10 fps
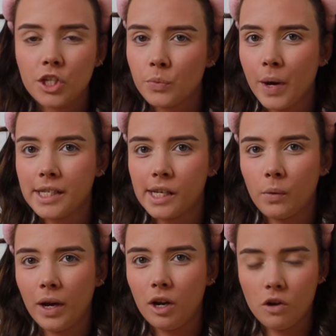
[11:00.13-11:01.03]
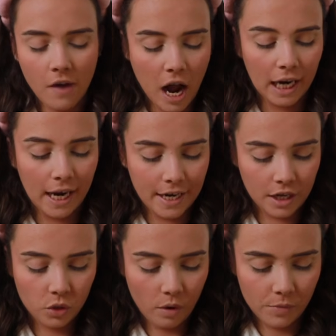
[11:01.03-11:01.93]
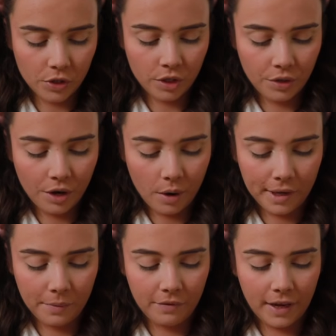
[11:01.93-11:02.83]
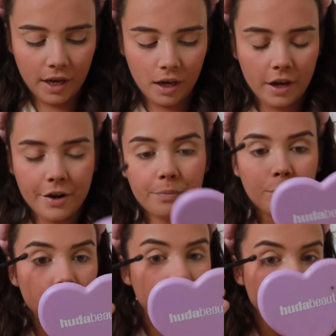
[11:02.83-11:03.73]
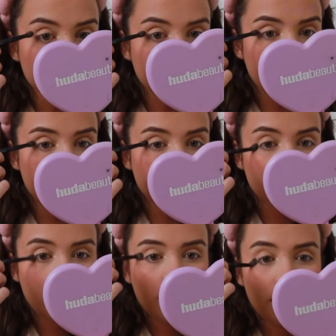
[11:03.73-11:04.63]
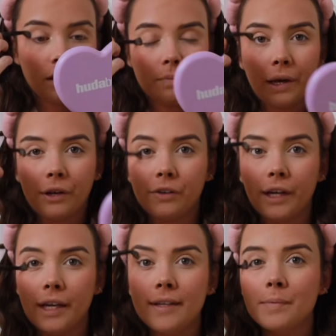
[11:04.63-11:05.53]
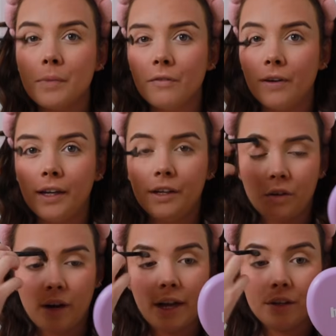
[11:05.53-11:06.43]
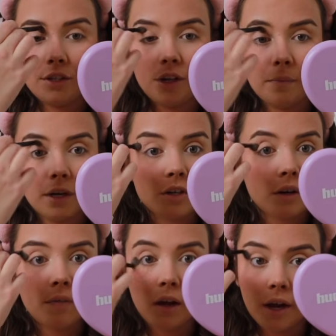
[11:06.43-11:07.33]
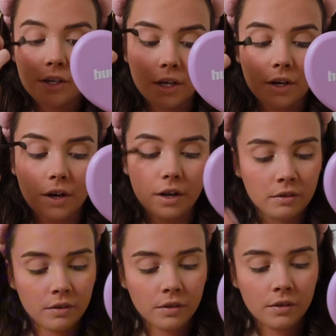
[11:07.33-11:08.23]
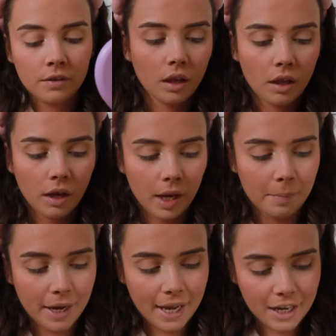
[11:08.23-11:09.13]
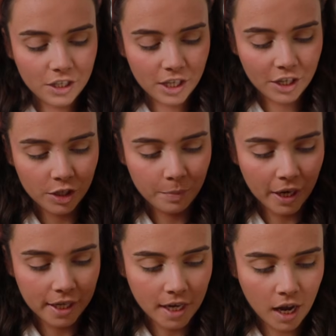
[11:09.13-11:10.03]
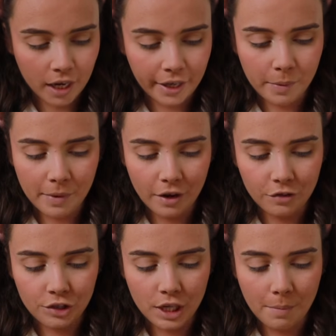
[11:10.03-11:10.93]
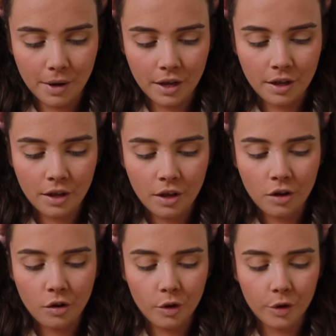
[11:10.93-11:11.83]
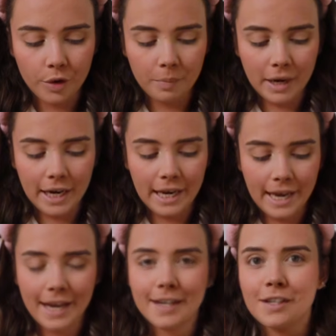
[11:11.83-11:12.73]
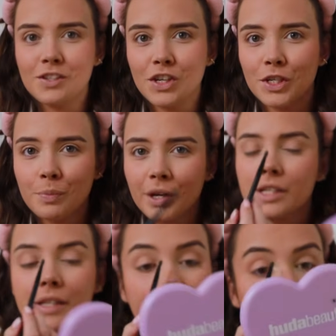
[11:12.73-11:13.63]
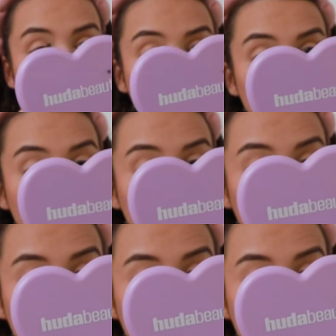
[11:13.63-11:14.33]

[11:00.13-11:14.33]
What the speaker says: just wears like quite a lot of eyeliner, so I'm just going to go in with like a kind of bronzy shade in my crease, but really not add too much other eyeshadow. I might actually just put a tiny bit of shimmer on my lid just because I am going to a